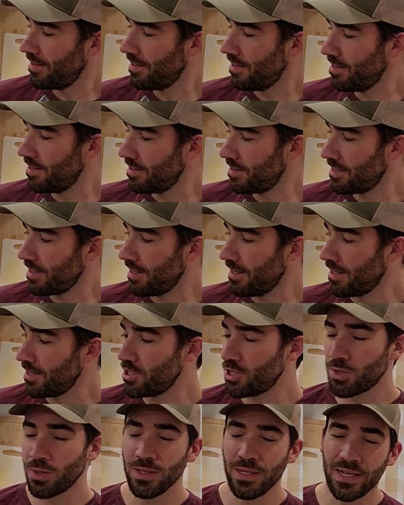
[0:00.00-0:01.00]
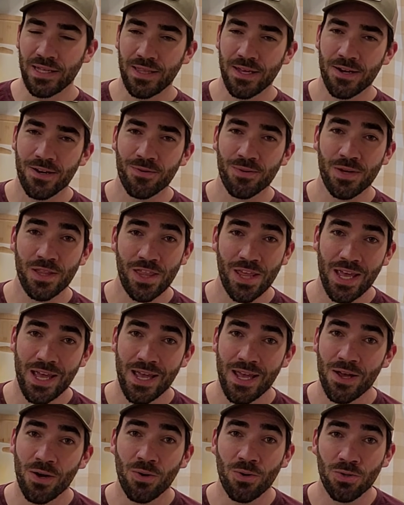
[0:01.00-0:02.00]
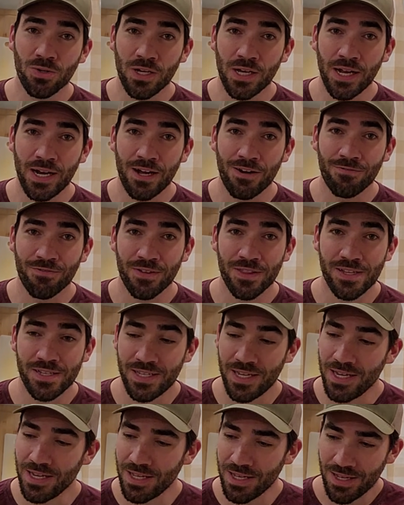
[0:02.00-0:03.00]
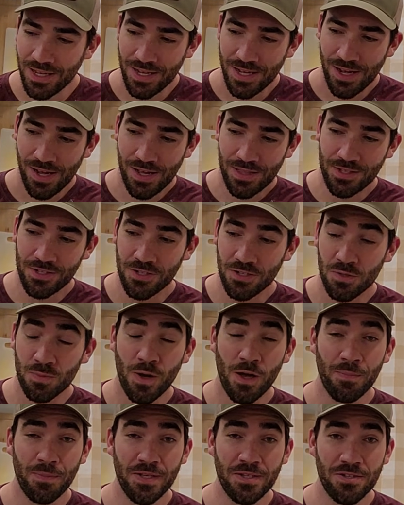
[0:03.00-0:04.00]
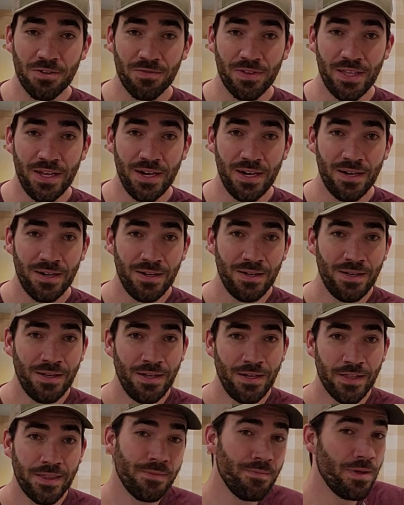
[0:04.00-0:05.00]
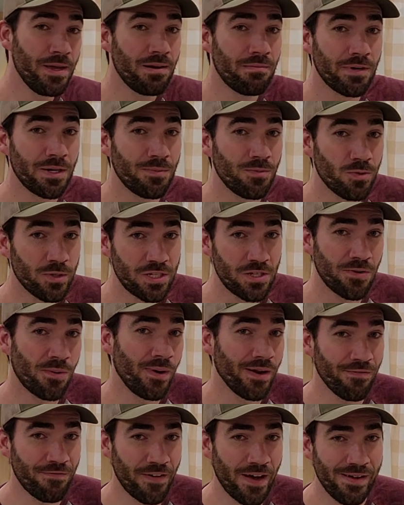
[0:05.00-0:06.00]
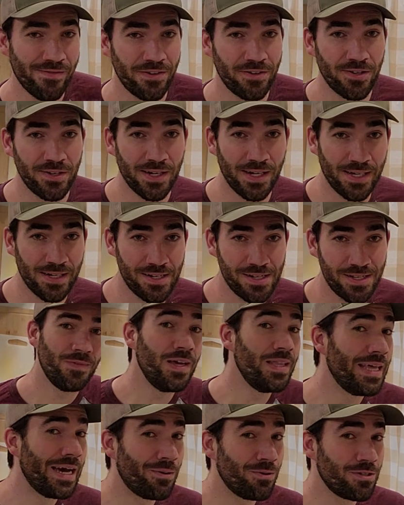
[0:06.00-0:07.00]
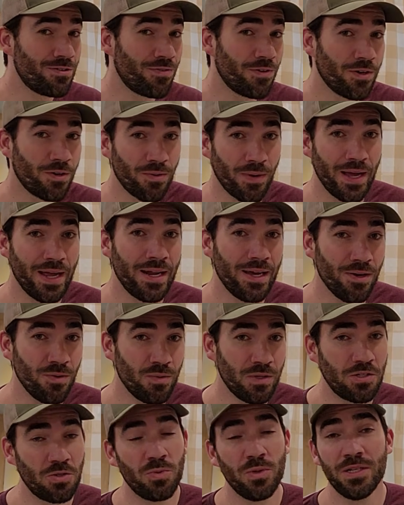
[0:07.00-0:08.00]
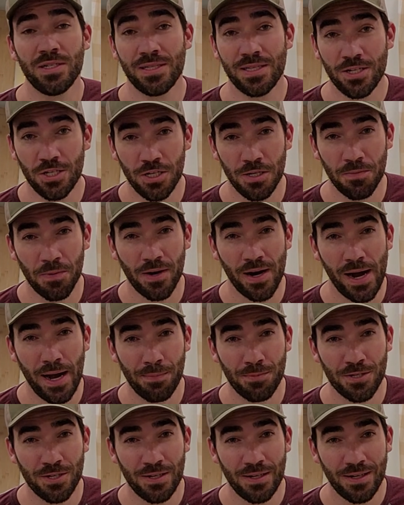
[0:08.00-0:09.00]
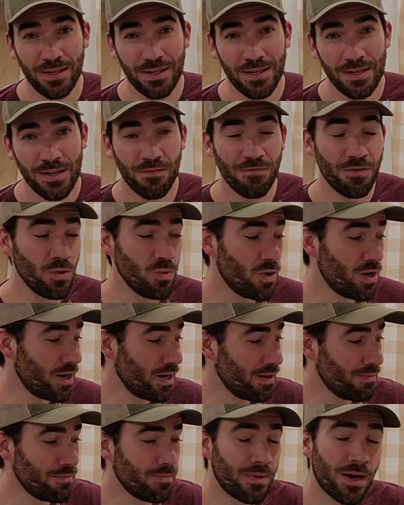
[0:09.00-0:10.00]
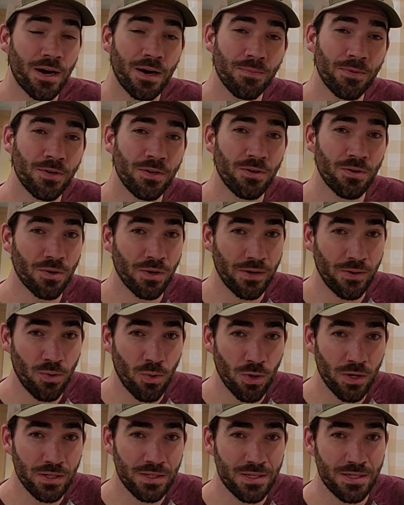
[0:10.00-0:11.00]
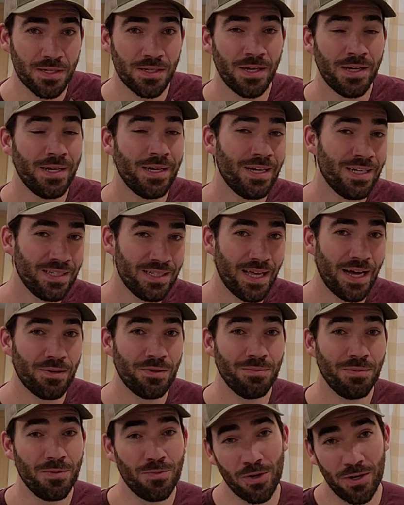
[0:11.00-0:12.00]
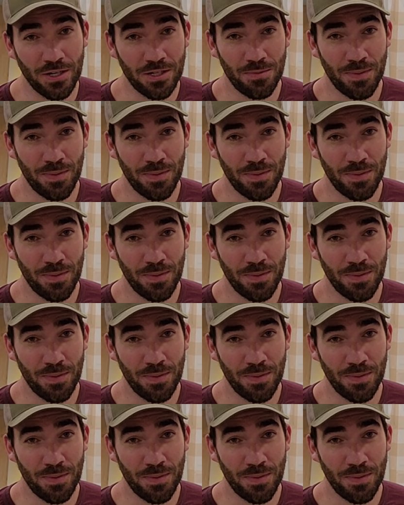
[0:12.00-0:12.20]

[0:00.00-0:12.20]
there's a short leg there with a hole cut out for the sink, and there's a small piece over there. The minimum was $2,500, and that was for granite, which was the cheaper option. If you wanted marble or quartz, that would be more